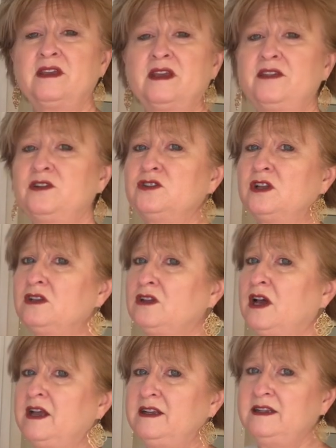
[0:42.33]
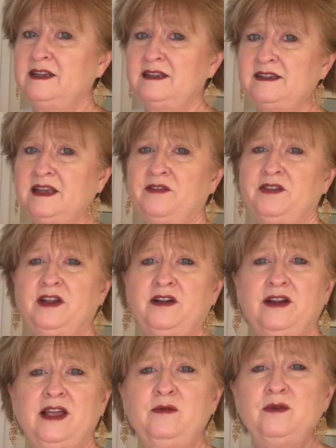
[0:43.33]
there's a lot of knits out there,
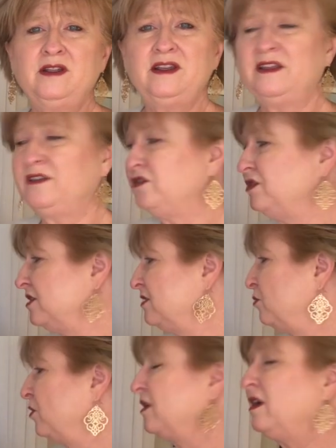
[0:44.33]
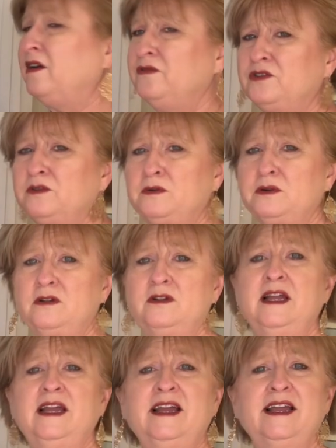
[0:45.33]
and really they're just more comfortable.
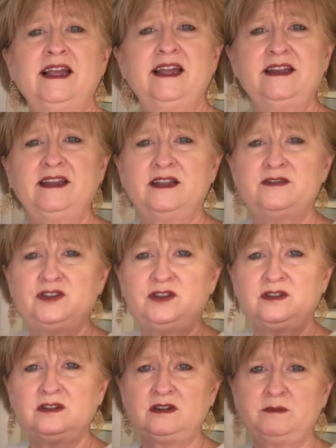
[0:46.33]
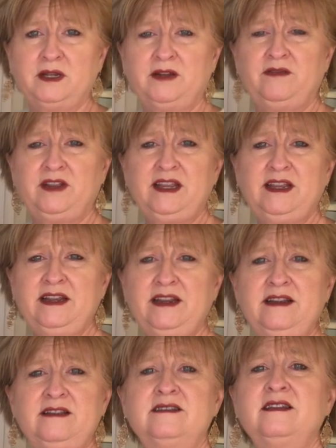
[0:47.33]
It gives you a little bit of
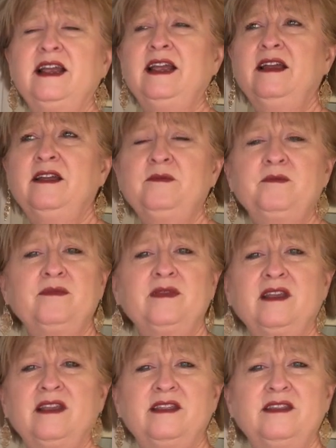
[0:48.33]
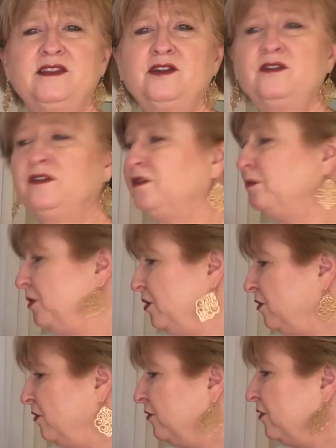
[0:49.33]
ease, and they're
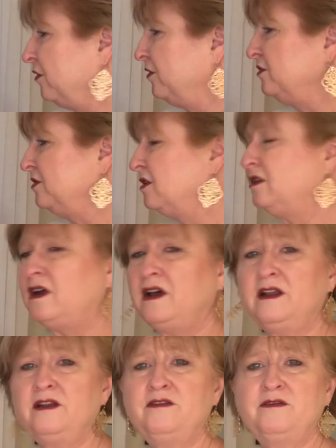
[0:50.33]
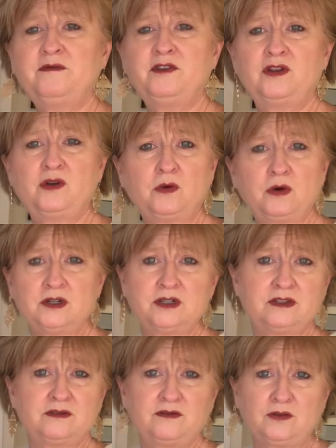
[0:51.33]
beautiful. There's a lot of
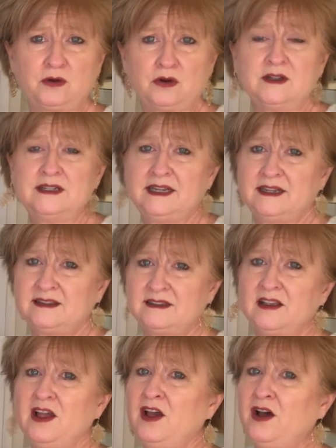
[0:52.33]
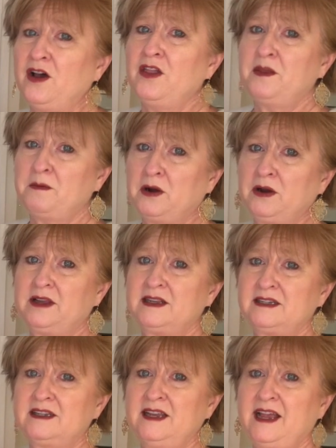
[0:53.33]
gorgeous floral knits on the market
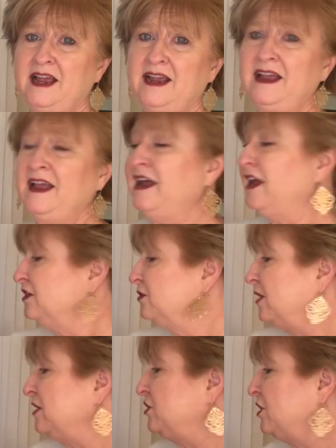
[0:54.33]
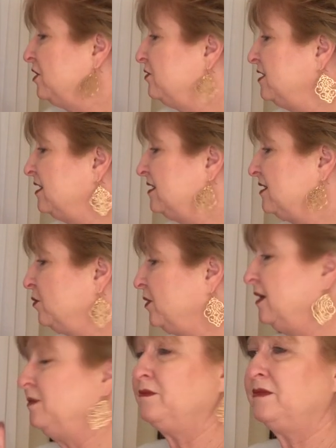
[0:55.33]
today. So I chose this
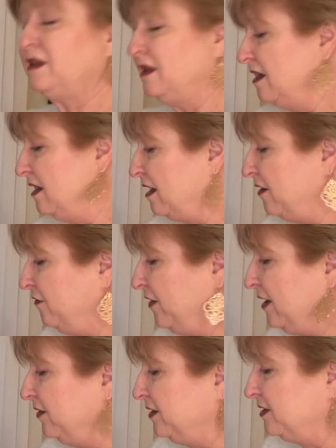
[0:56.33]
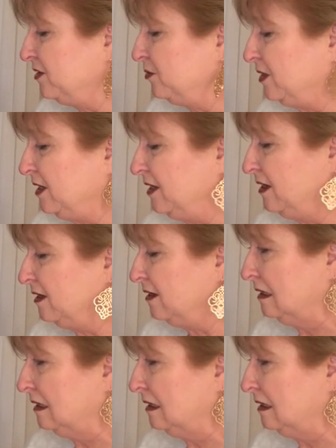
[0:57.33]
one. I found this one,